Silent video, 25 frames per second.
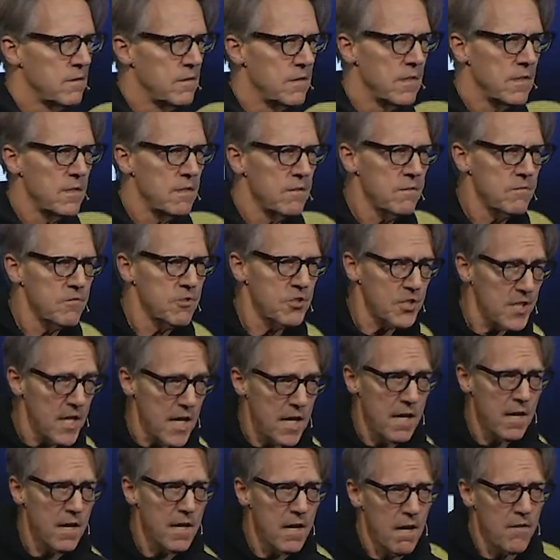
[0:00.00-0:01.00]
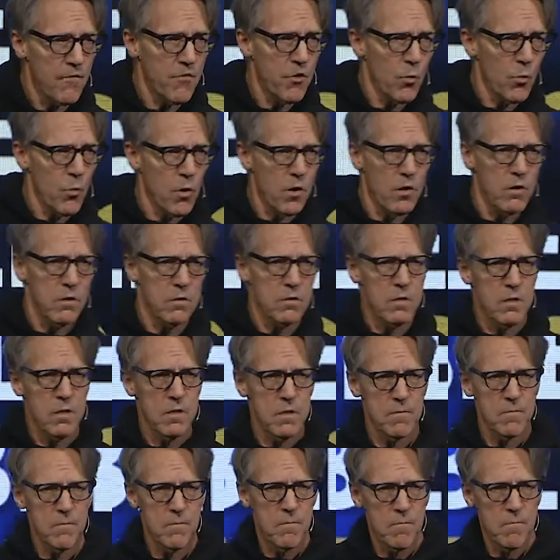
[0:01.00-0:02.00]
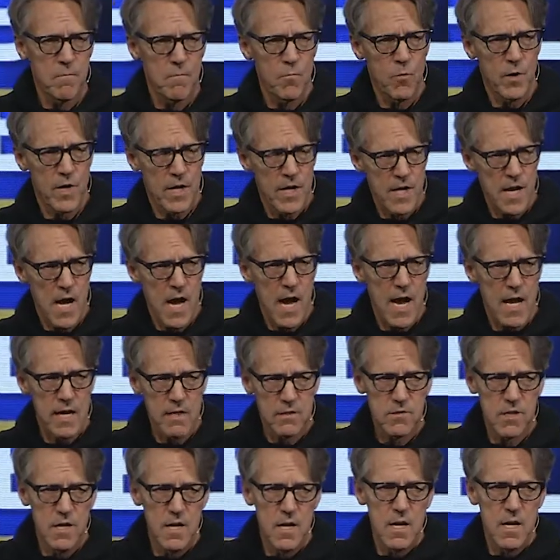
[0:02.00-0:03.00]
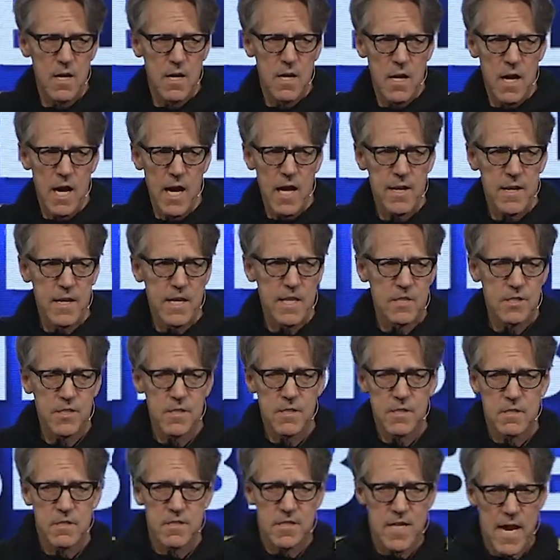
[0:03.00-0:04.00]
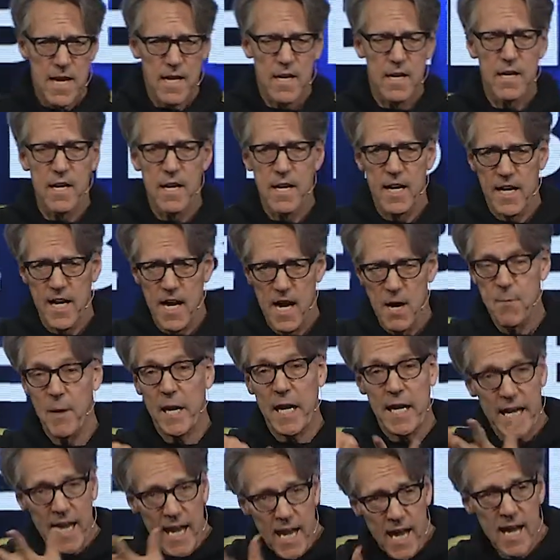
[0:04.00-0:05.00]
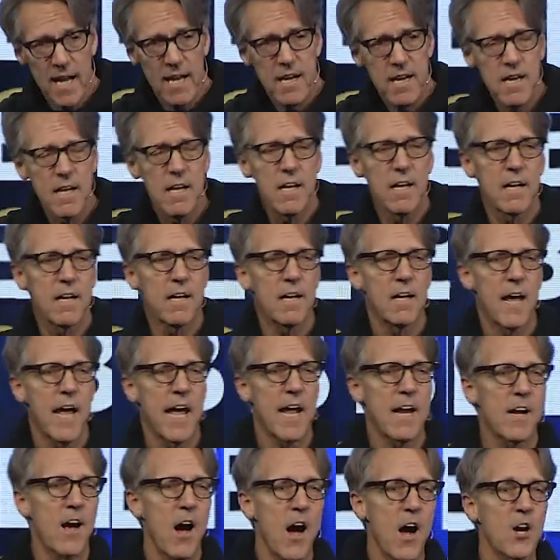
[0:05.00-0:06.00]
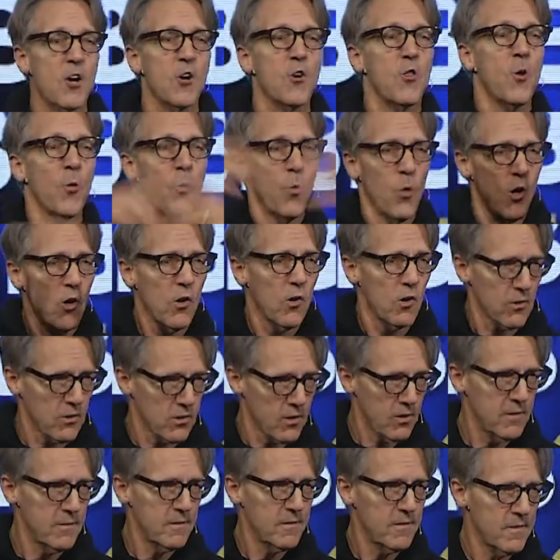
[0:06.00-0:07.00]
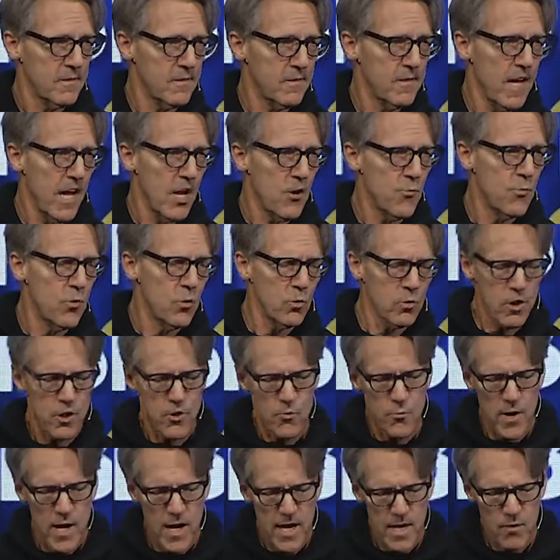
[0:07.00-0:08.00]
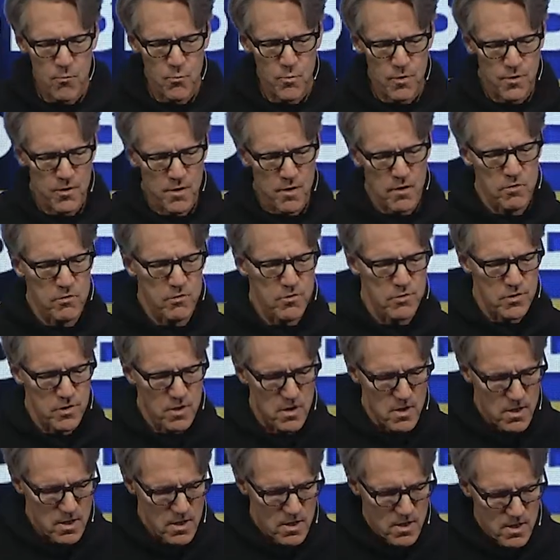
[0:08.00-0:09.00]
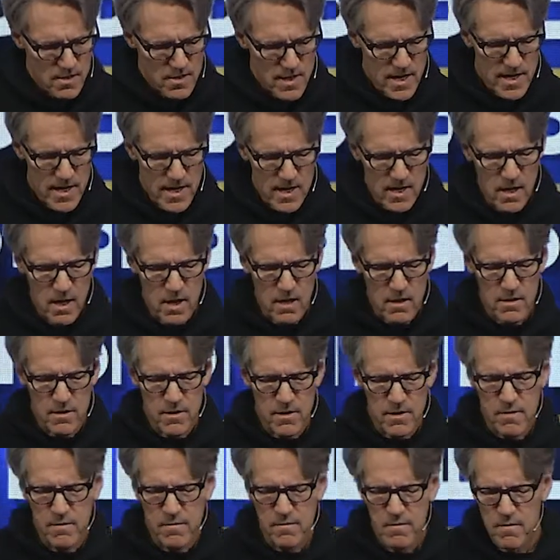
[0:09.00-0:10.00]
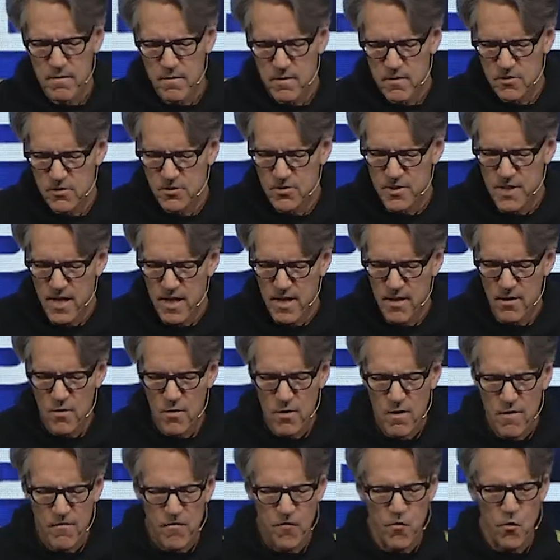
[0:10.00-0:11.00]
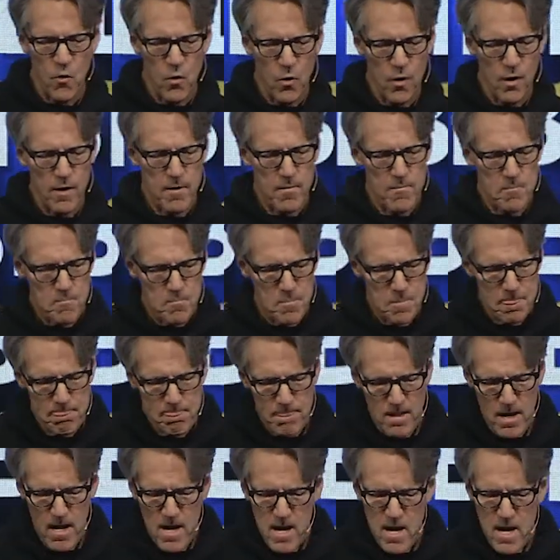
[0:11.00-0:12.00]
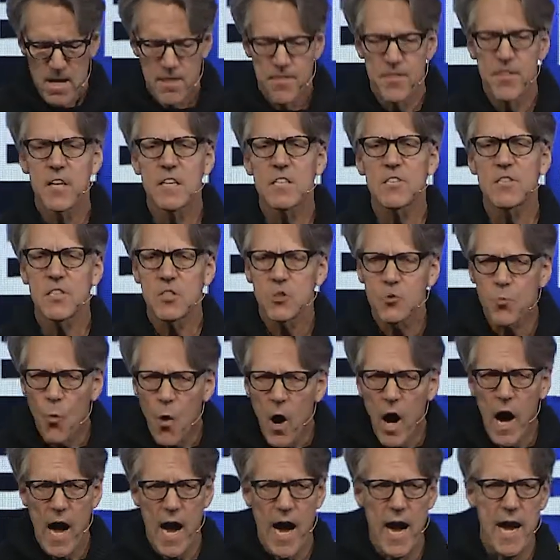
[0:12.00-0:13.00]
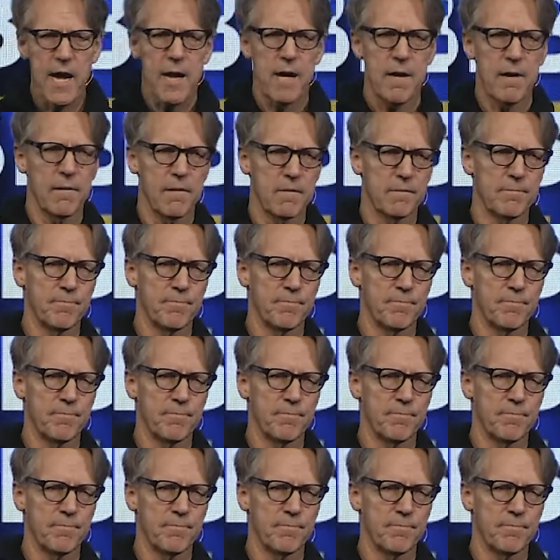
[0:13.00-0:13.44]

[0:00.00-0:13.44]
the sin of the world when he dies, and he's second going to come again and conquer the world and rule and reign with those that he conquered sin for. This is why,